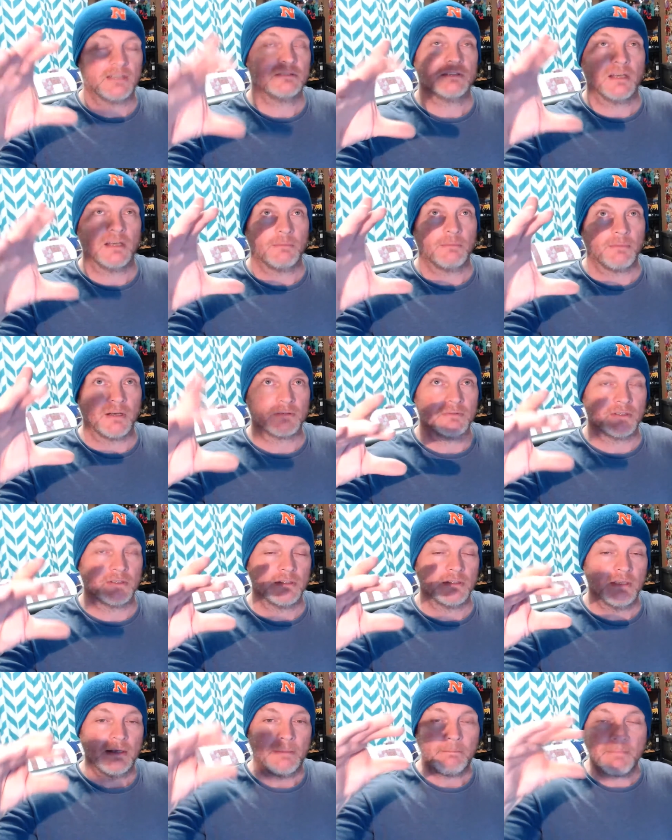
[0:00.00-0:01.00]
not box, but
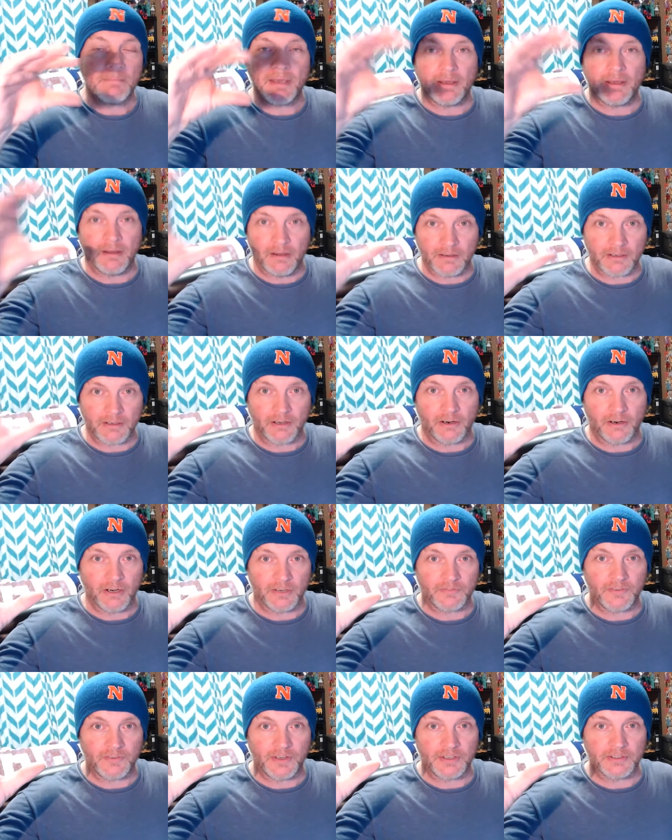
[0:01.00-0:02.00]
mint on
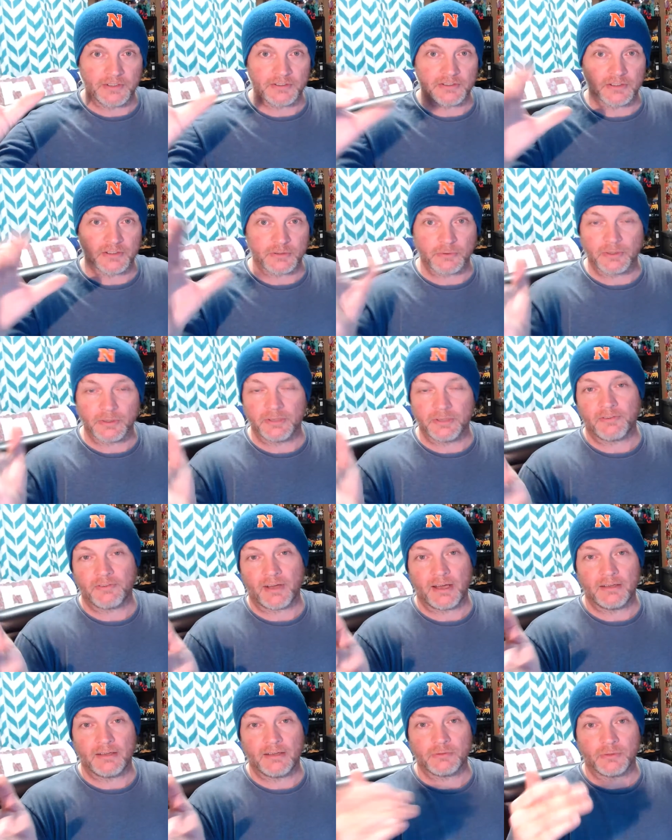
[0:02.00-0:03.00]
card figures, the
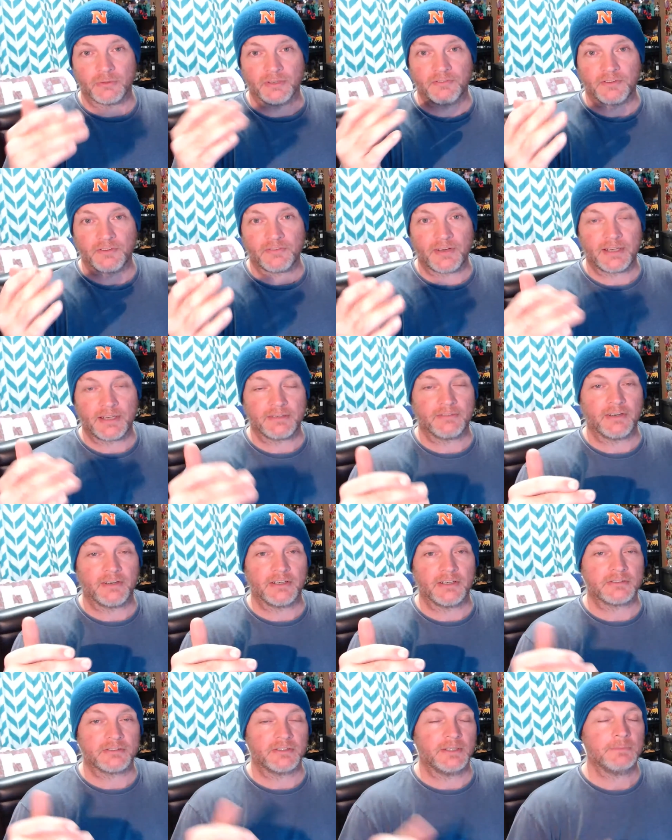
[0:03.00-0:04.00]
25th
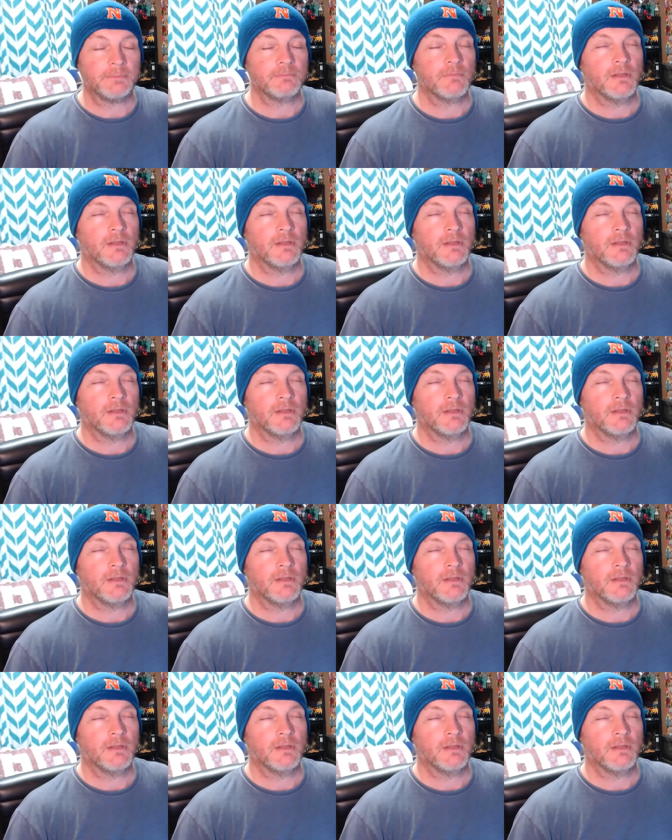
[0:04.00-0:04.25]
anniversary